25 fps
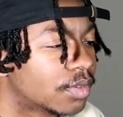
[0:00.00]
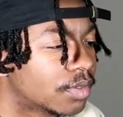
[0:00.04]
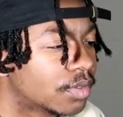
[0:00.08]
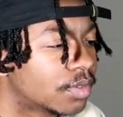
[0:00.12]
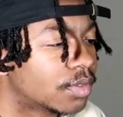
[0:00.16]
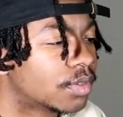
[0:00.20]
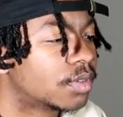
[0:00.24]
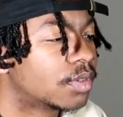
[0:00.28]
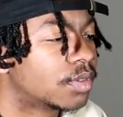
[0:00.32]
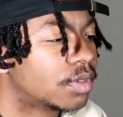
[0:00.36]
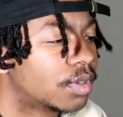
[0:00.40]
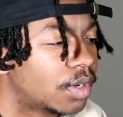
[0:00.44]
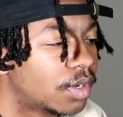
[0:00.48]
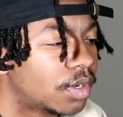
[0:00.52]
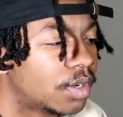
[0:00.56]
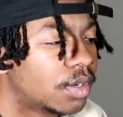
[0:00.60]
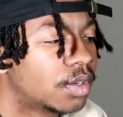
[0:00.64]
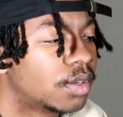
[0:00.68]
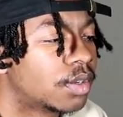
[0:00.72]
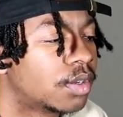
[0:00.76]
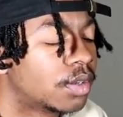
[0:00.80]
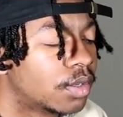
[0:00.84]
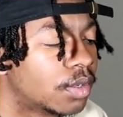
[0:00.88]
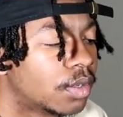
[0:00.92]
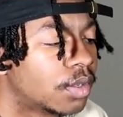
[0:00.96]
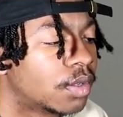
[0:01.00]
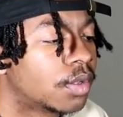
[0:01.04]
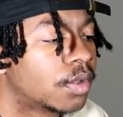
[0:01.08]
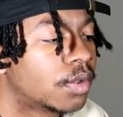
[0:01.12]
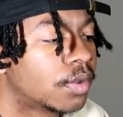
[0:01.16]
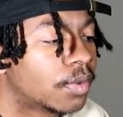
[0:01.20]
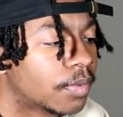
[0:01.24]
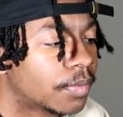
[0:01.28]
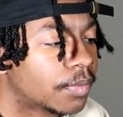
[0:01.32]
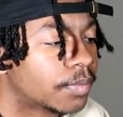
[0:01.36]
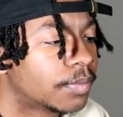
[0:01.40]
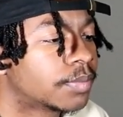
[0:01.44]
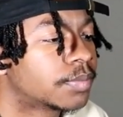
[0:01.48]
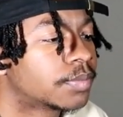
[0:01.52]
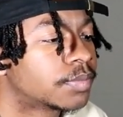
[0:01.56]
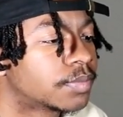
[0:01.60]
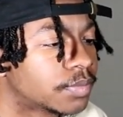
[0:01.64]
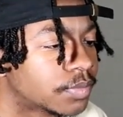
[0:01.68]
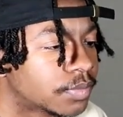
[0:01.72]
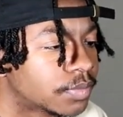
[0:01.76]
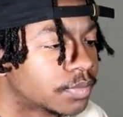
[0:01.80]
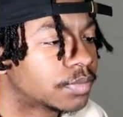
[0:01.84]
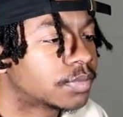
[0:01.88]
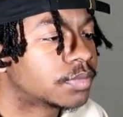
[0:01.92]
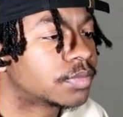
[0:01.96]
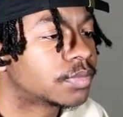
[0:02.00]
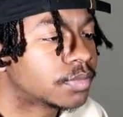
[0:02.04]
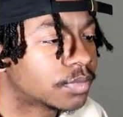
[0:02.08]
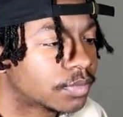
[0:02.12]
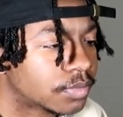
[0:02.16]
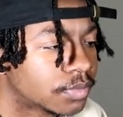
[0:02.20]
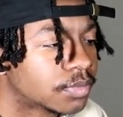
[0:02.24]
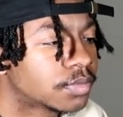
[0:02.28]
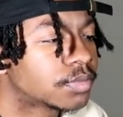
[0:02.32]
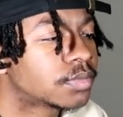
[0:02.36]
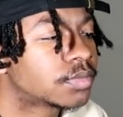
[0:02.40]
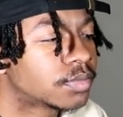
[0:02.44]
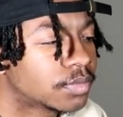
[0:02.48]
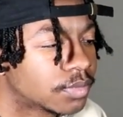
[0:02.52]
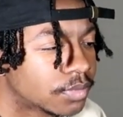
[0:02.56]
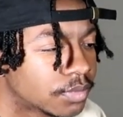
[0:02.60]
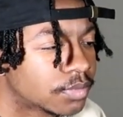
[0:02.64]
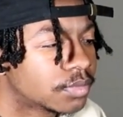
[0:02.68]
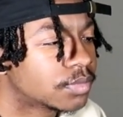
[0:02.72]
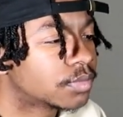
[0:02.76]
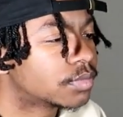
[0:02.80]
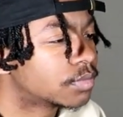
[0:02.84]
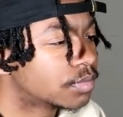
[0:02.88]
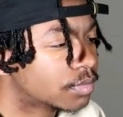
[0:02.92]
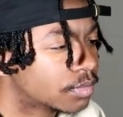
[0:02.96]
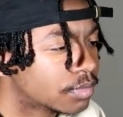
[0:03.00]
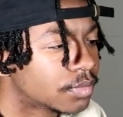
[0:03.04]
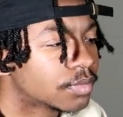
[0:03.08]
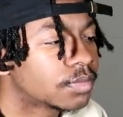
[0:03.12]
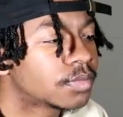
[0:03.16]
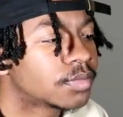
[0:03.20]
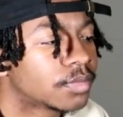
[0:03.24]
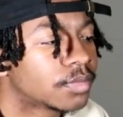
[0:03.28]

street uh. Of smoke here, dome like cancer, no cap on three rise